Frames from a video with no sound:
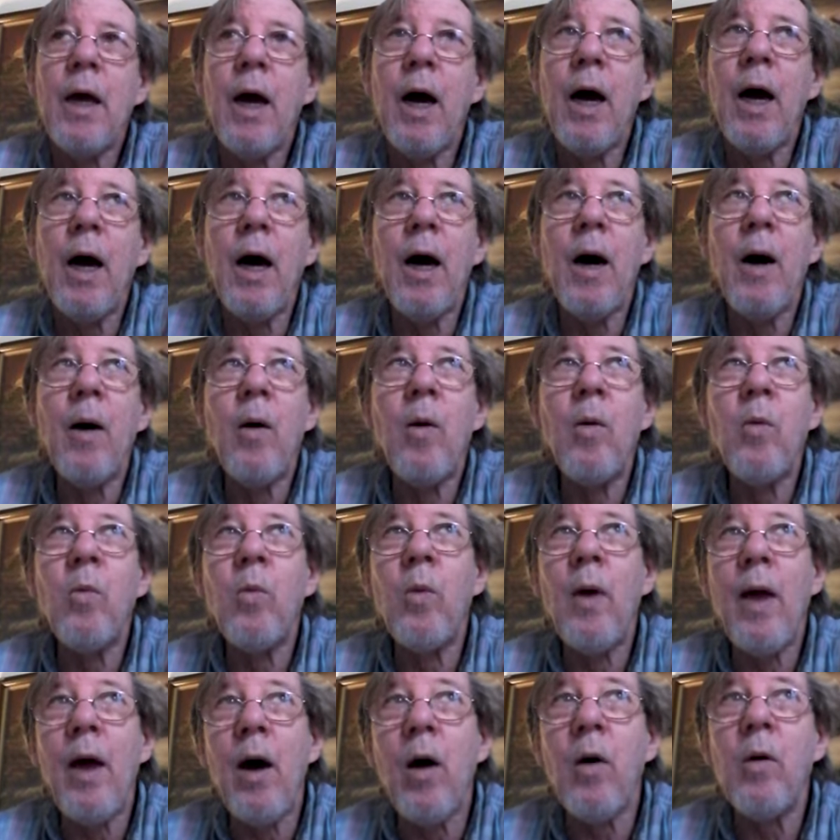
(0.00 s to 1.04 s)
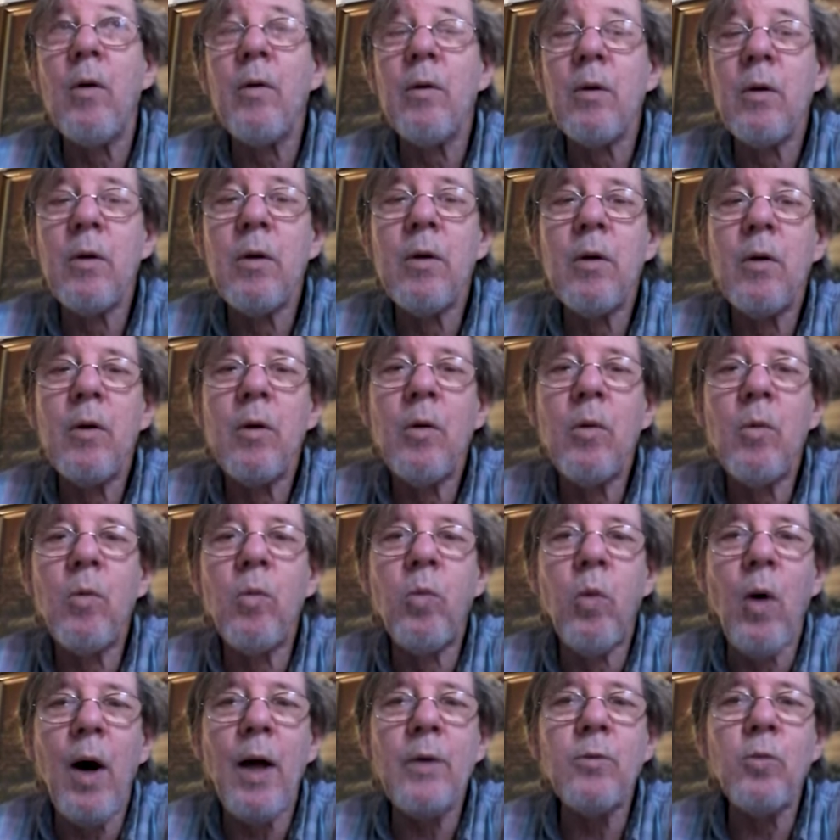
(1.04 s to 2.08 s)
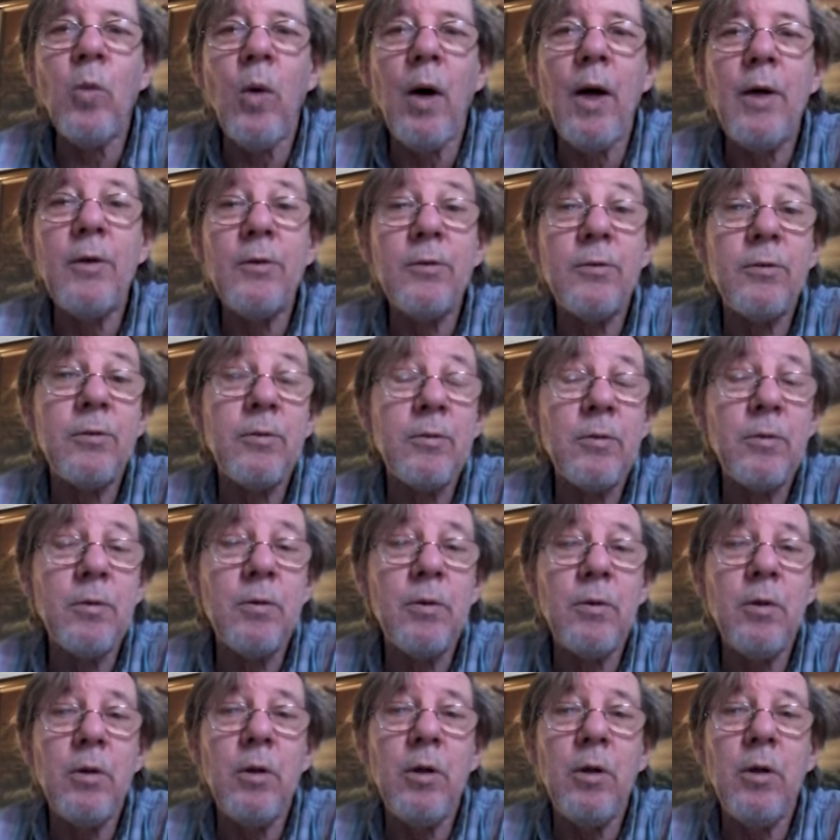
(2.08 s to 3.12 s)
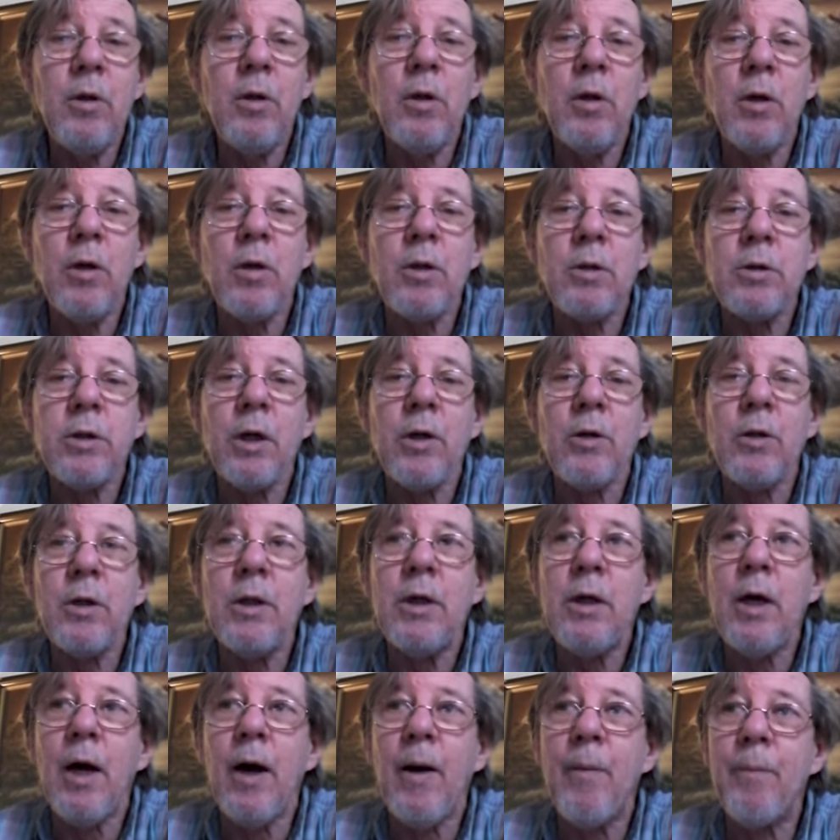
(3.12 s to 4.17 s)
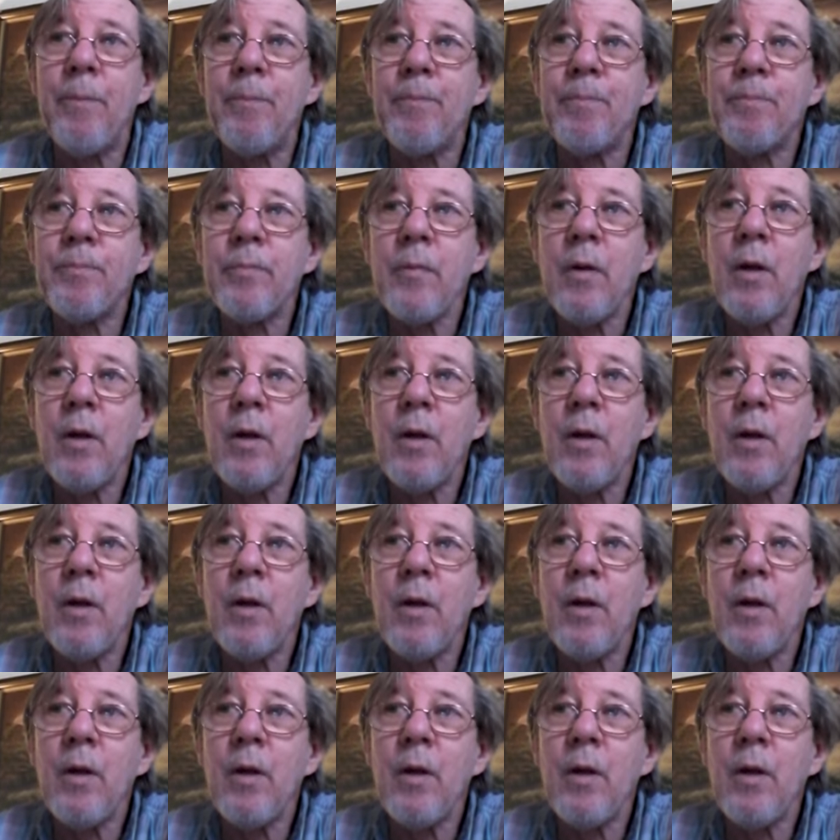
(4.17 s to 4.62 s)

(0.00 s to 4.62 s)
Uh, well, one was uh, clearly um,